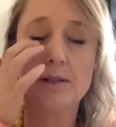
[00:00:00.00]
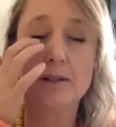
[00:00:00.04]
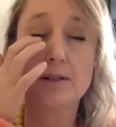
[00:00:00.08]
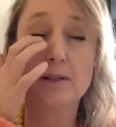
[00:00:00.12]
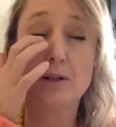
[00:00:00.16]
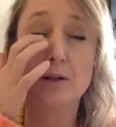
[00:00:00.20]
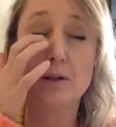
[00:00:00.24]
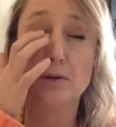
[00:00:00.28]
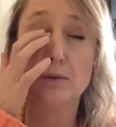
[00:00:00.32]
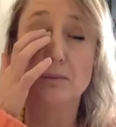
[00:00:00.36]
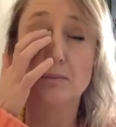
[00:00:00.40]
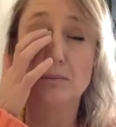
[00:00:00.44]

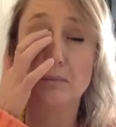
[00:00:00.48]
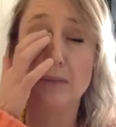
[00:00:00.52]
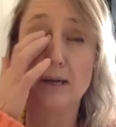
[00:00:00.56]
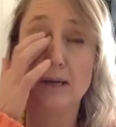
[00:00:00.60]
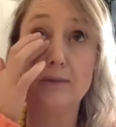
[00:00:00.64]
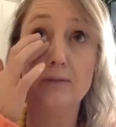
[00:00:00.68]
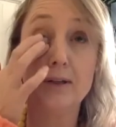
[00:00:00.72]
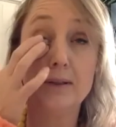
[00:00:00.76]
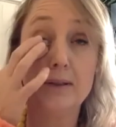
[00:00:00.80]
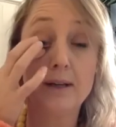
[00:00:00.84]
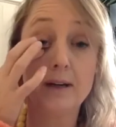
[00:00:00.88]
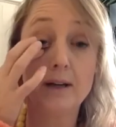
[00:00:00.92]
So
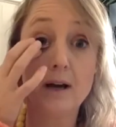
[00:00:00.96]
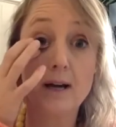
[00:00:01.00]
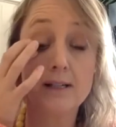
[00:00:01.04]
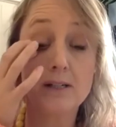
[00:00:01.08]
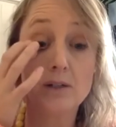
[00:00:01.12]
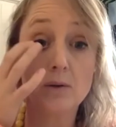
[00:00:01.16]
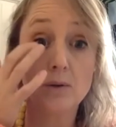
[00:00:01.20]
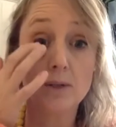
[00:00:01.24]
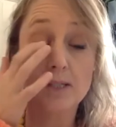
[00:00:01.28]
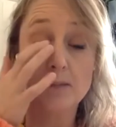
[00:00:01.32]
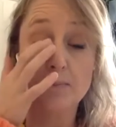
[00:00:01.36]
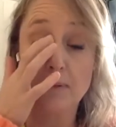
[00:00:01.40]
everything I
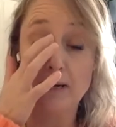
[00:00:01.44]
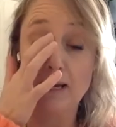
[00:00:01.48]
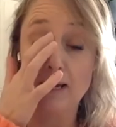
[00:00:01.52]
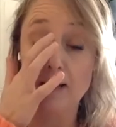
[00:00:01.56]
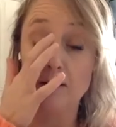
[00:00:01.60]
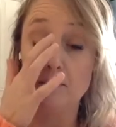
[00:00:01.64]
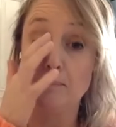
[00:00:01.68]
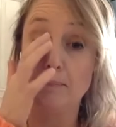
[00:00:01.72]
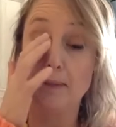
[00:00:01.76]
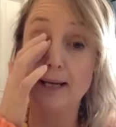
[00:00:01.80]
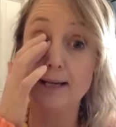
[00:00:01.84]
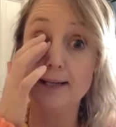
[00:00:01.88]
do is
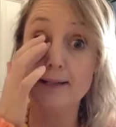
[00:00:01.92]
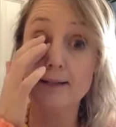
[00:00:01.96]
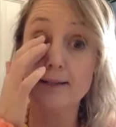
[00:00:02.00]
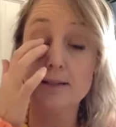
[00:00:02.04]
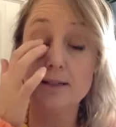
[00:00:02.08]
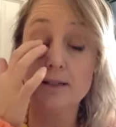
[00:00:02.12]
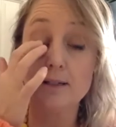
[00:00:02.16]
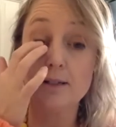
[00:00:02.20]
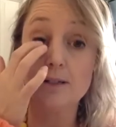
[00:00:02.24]
plant-based.